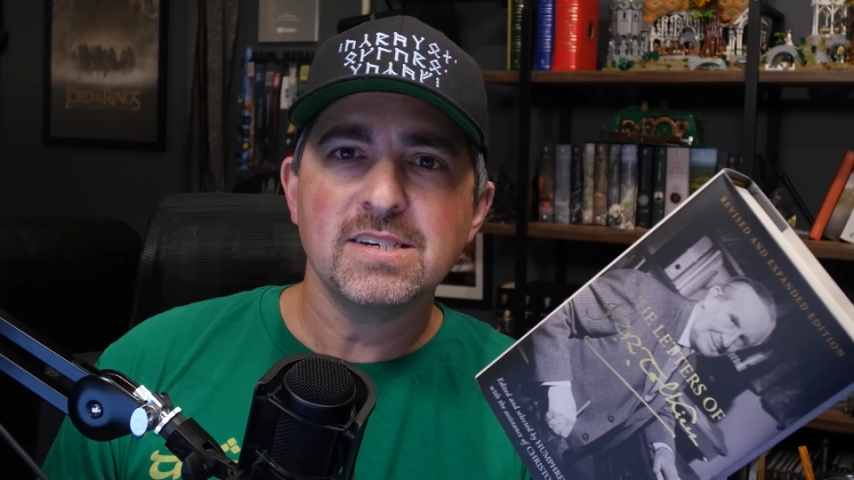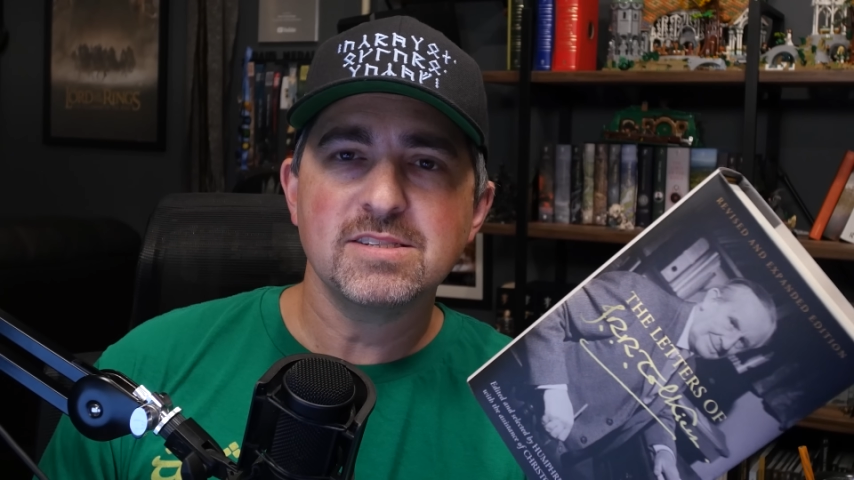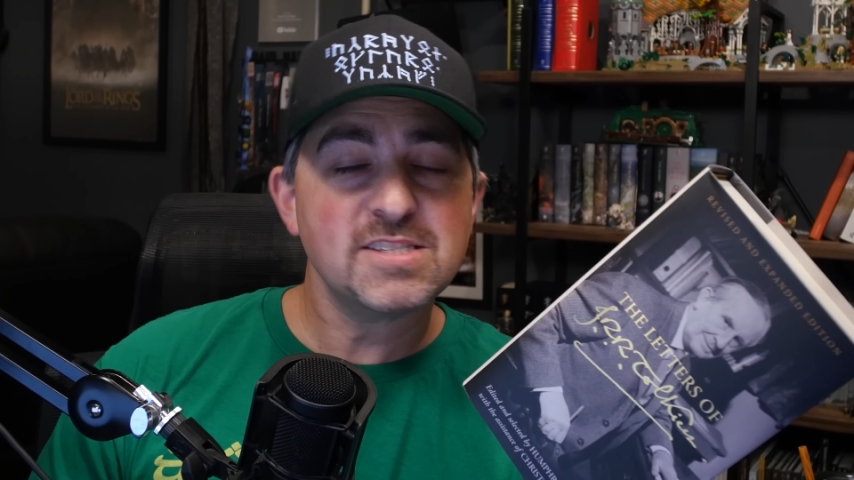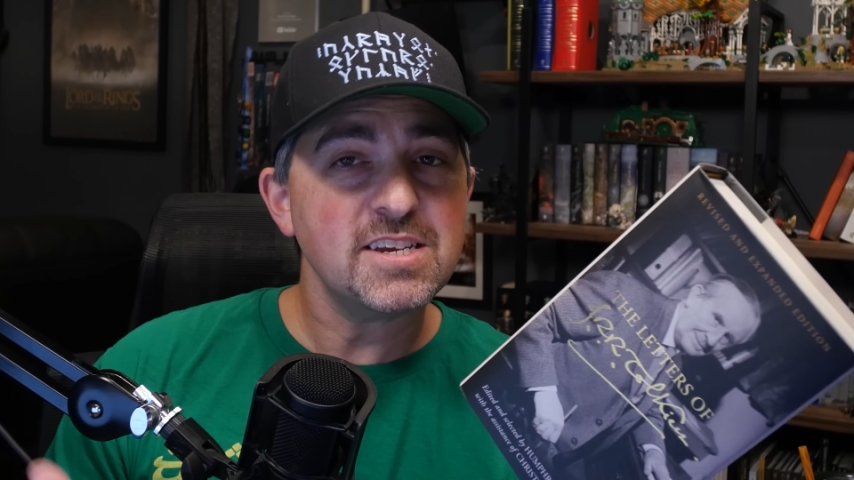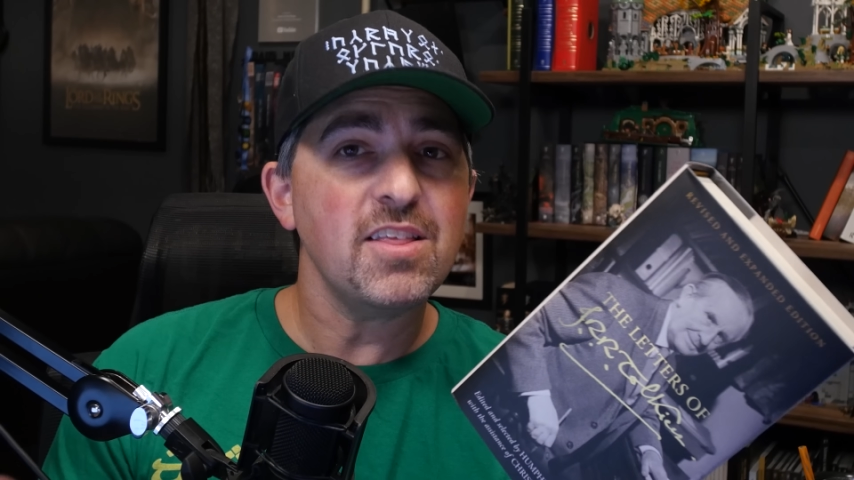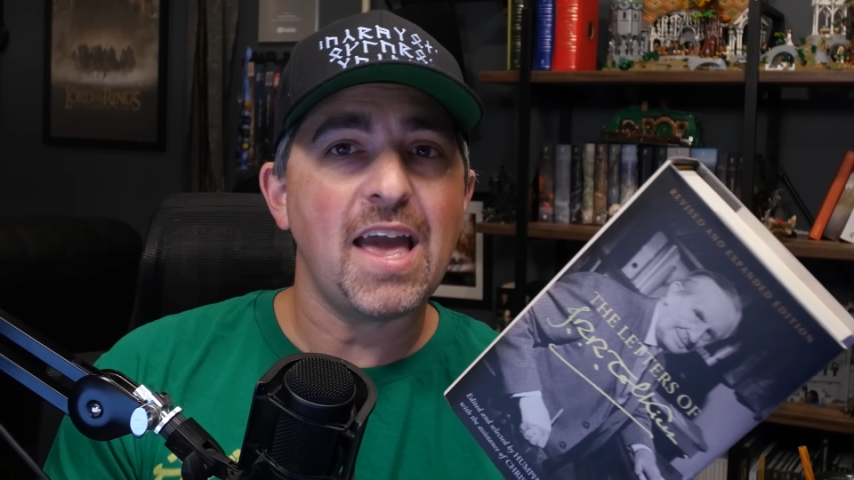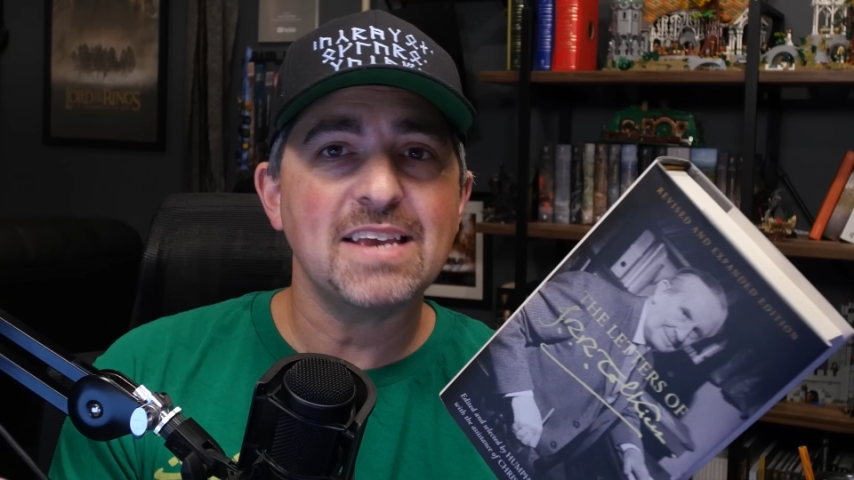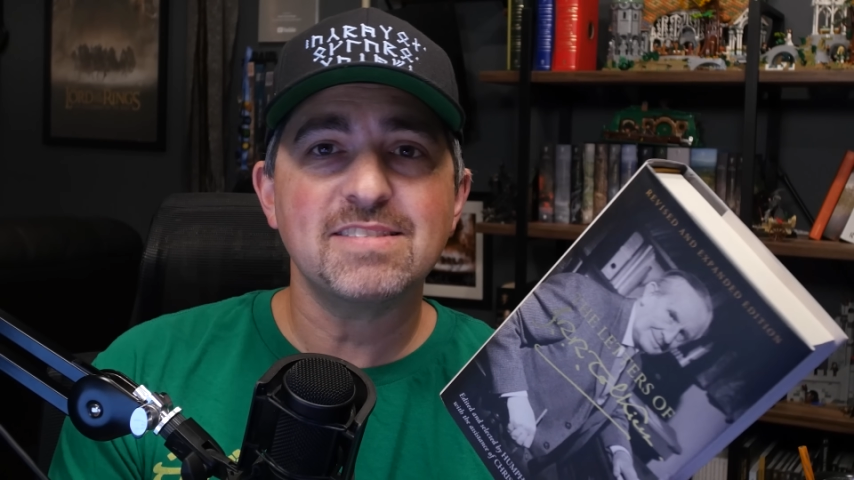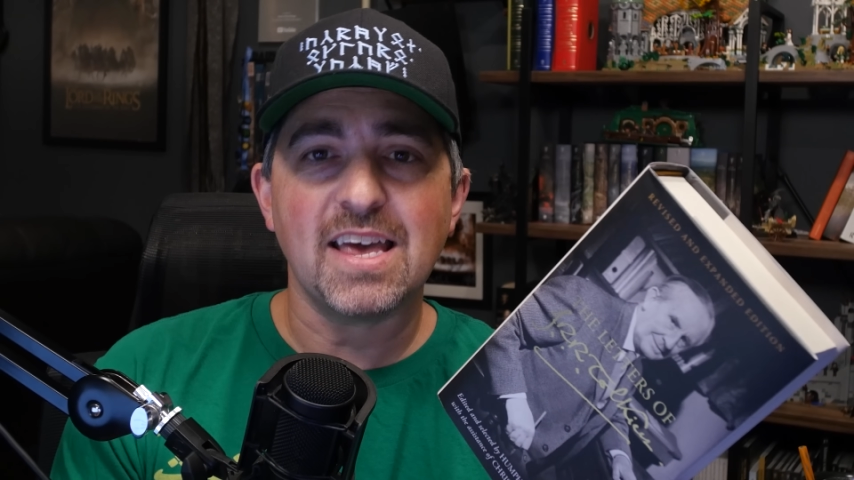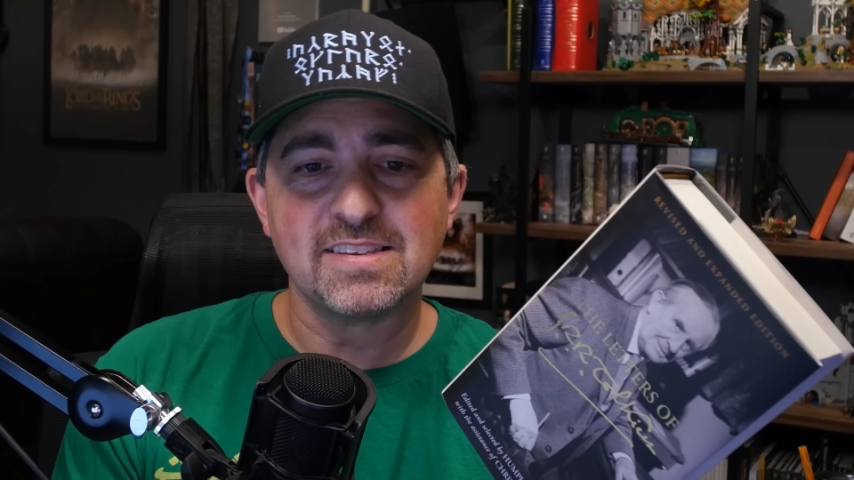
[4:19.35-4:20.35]
still
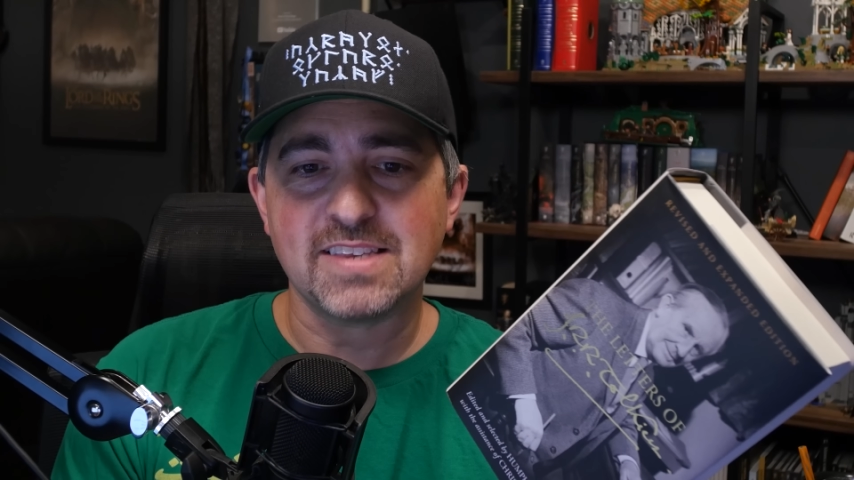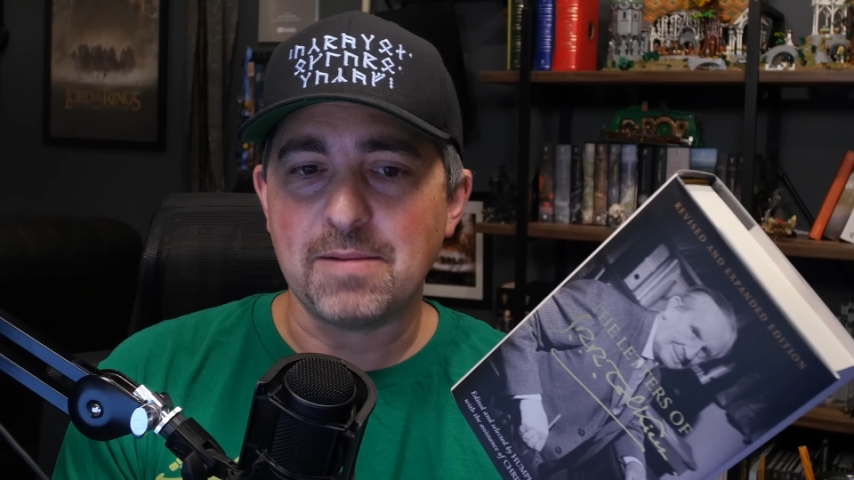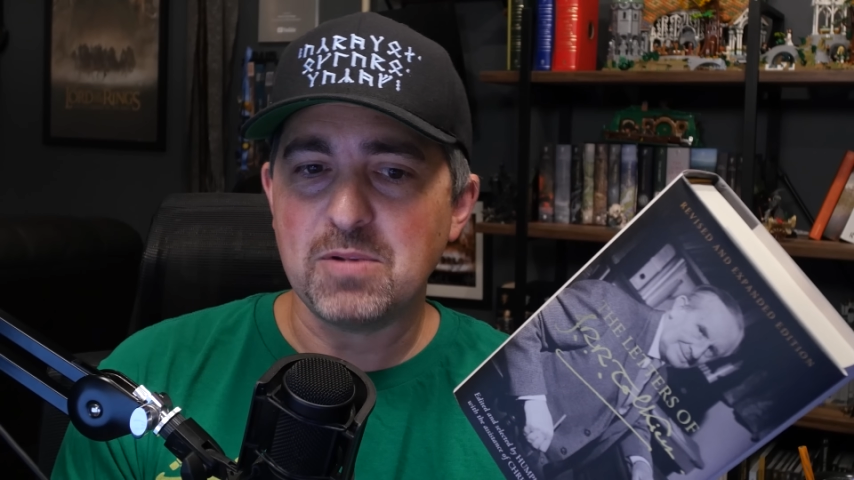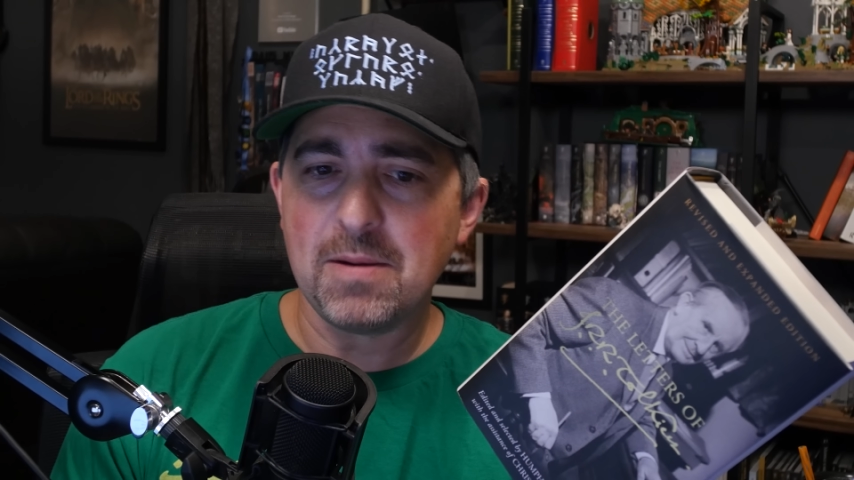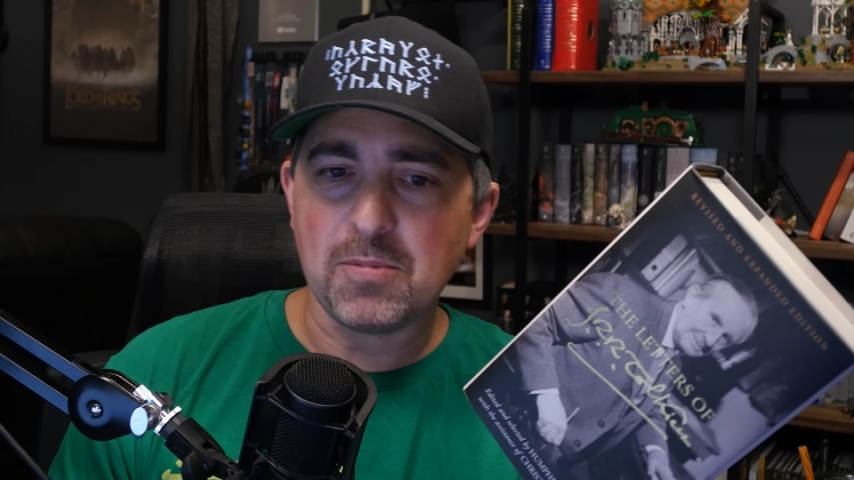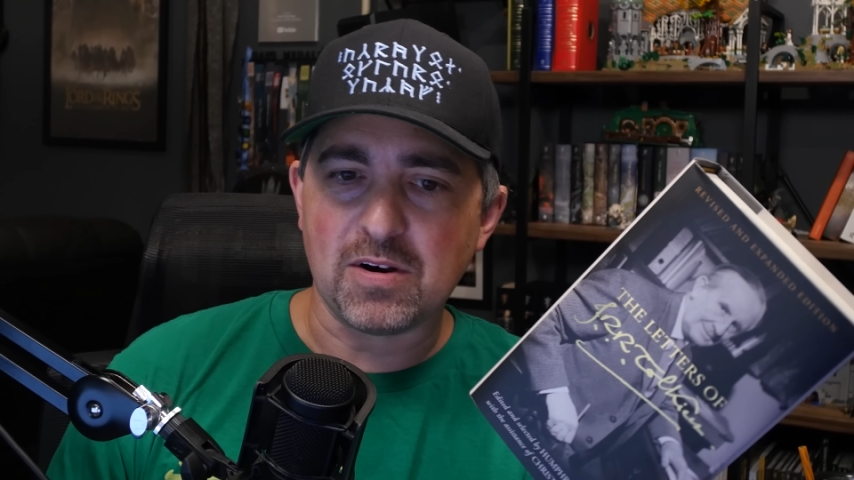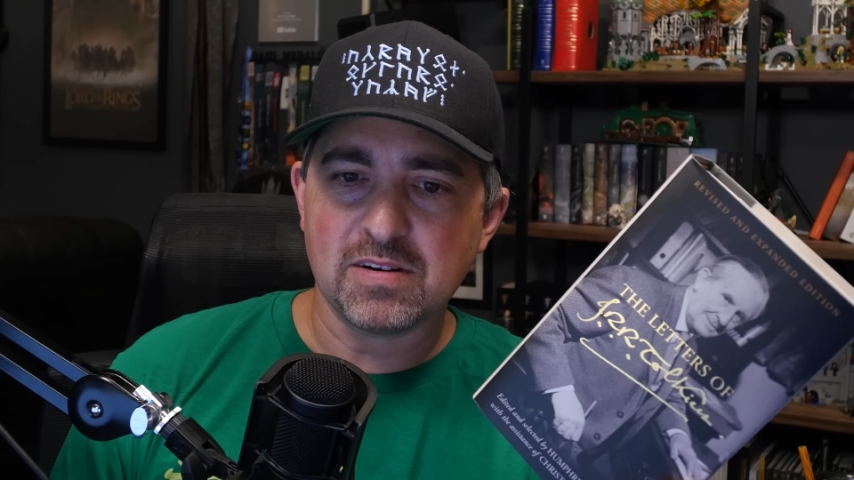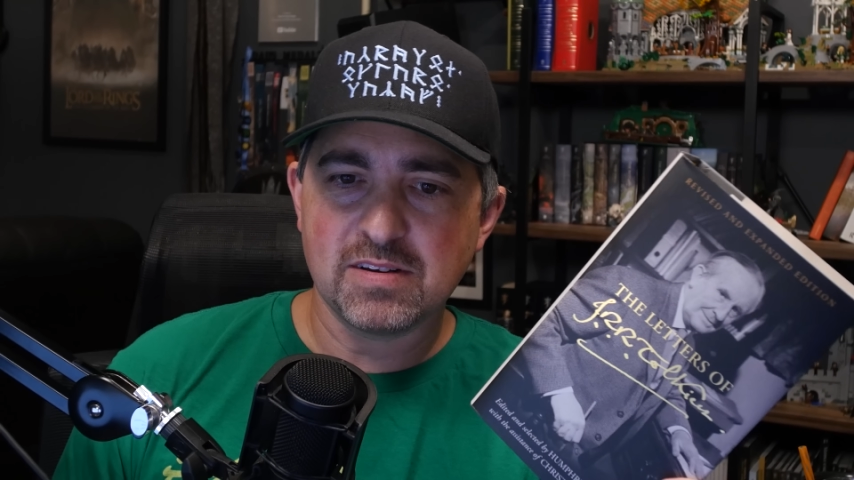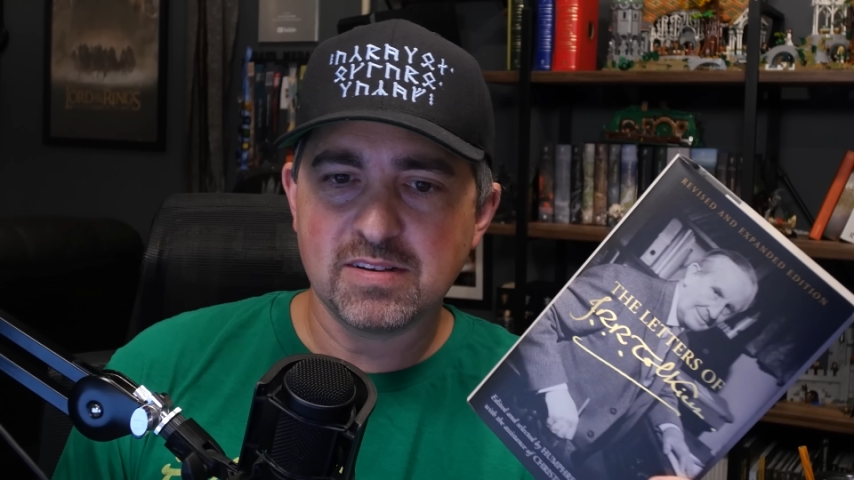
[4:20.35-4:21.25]
has that same number,